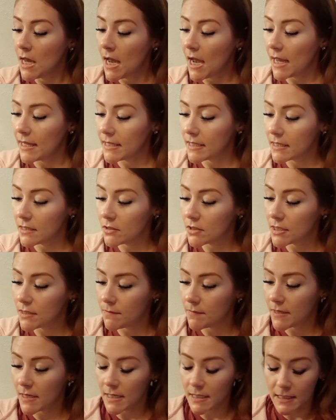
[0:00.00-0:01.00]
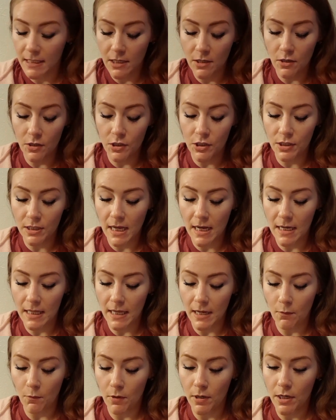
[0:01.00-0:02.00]
I think there's some things that you're just kind of
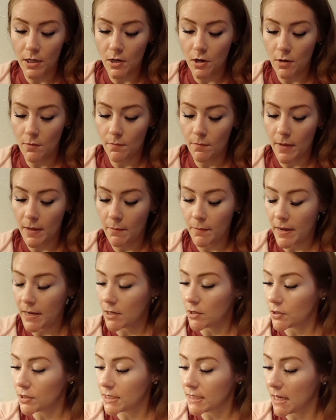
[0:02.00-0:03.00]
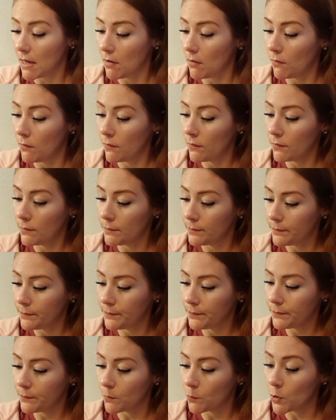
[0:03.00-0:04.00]
like working on like by yourself,
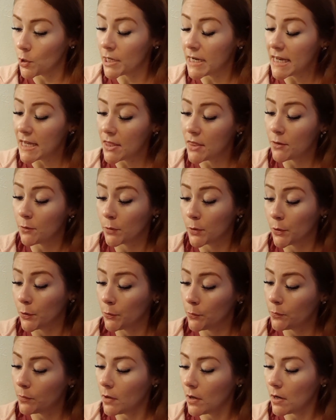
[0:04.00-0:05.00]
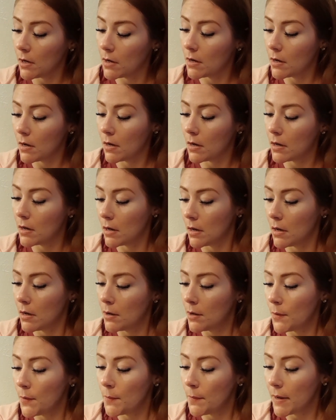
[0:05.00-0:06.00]
working through
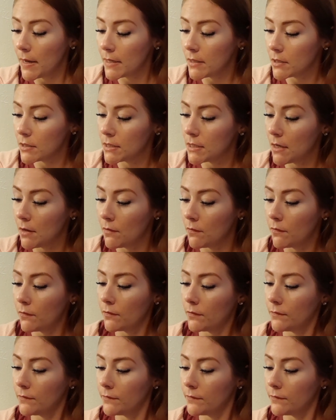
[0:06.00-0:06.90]
by yourself.